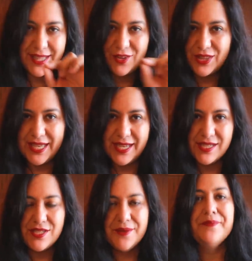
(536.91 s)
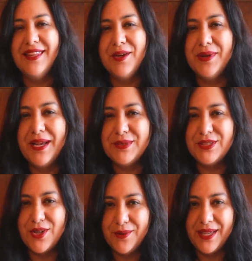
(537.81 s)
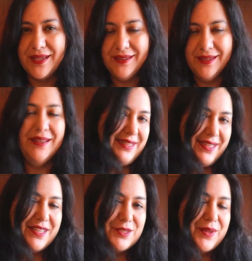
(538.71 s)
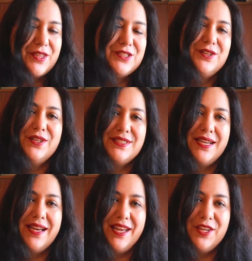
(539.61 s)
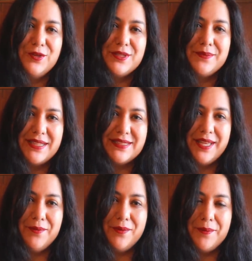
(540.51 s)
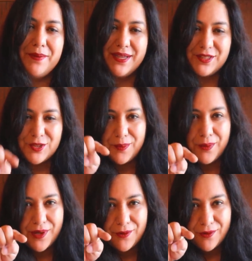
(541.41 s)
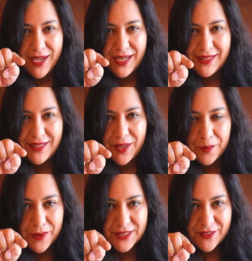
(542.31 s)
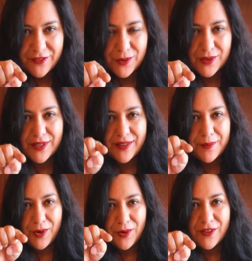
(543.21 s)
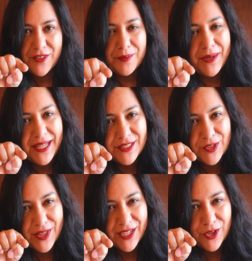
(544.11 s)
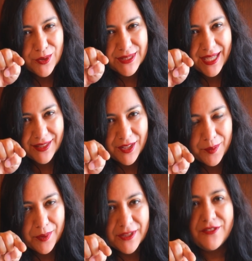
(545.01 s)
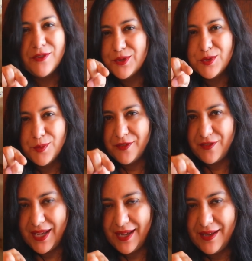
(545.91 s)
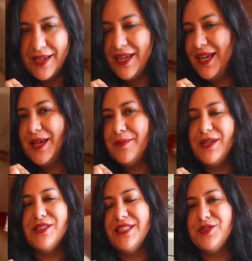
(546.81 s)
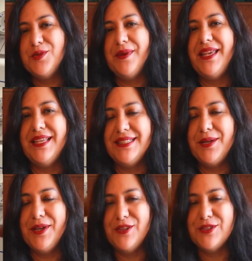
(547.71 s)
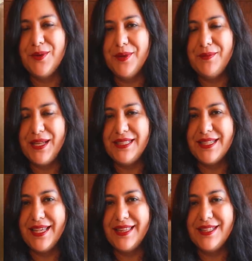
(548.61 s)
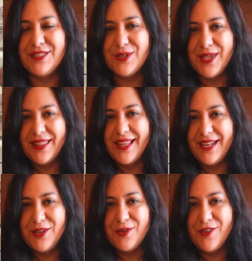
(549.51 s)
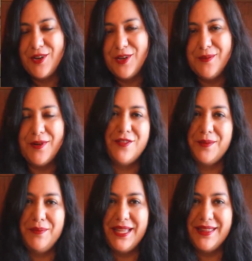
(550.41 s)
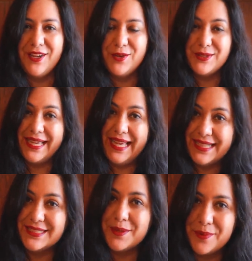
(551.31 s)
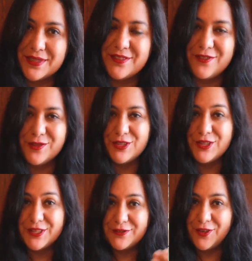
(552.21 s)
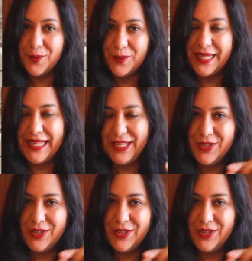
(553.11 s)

there on the edge. And then when I'm sewing, I did this with the serger, I used my seam ripper to put it right under the presser foot, bulk of the pleat, so that it goes under the presser foot super flat. Because it's super easy when you're sewing pleats like this to get that little volume of the pleat that goes against the presser foot to just fold, and then